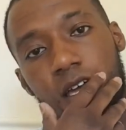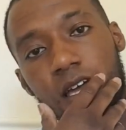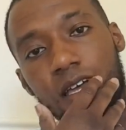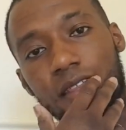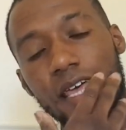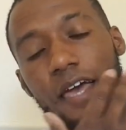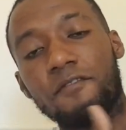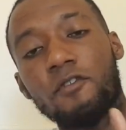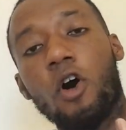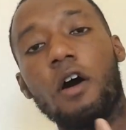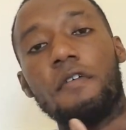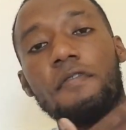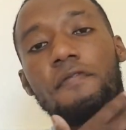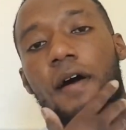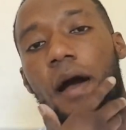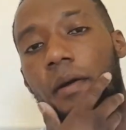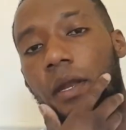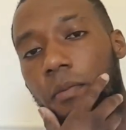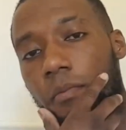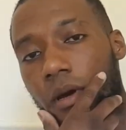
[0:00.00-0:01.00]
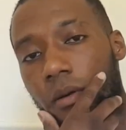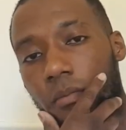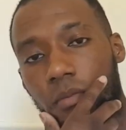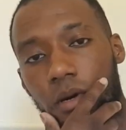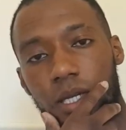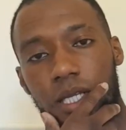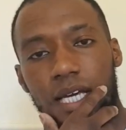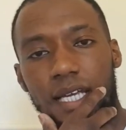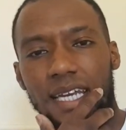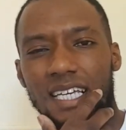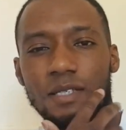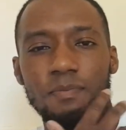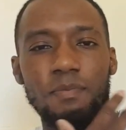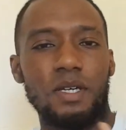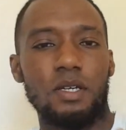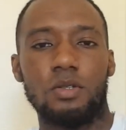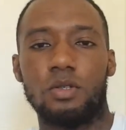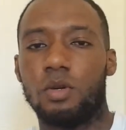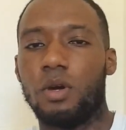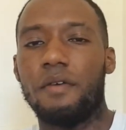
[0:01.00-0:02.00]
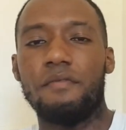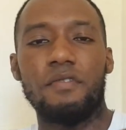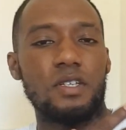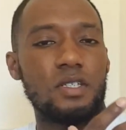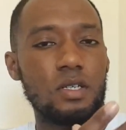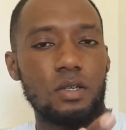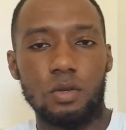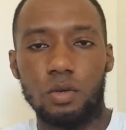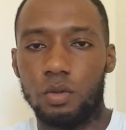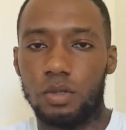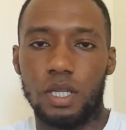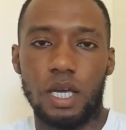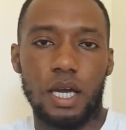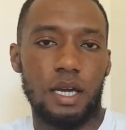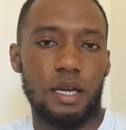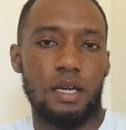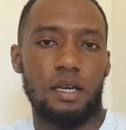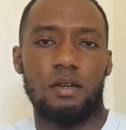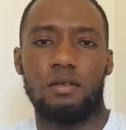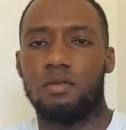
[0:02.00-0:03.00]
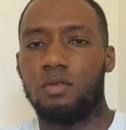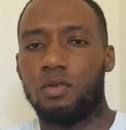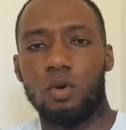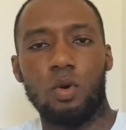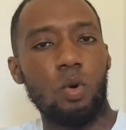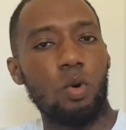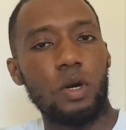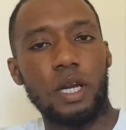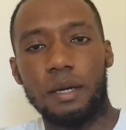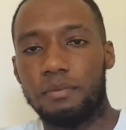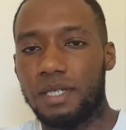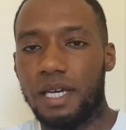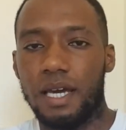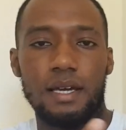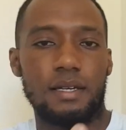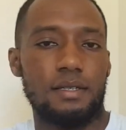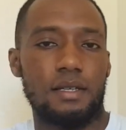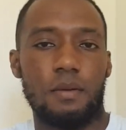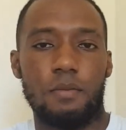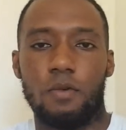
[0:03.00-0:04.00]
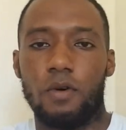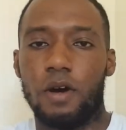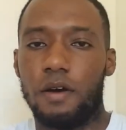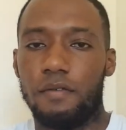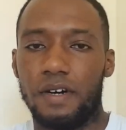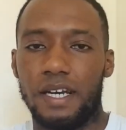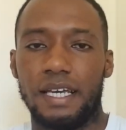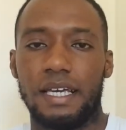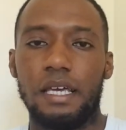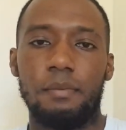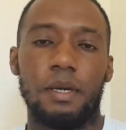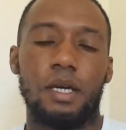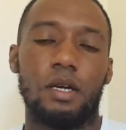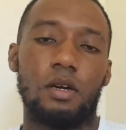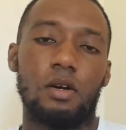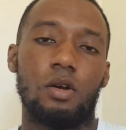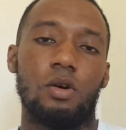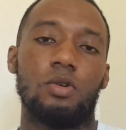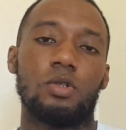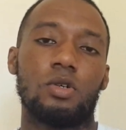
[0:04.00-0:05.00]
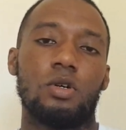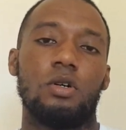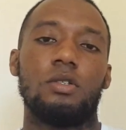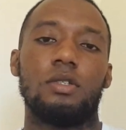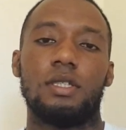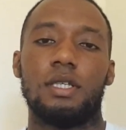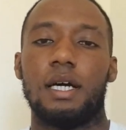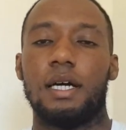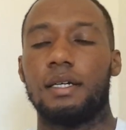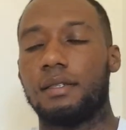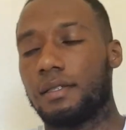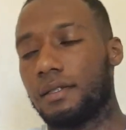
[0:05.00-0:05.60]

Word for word: They've got a family member that they speak to every single day. Call them, text them, whatever. They keep in close contact.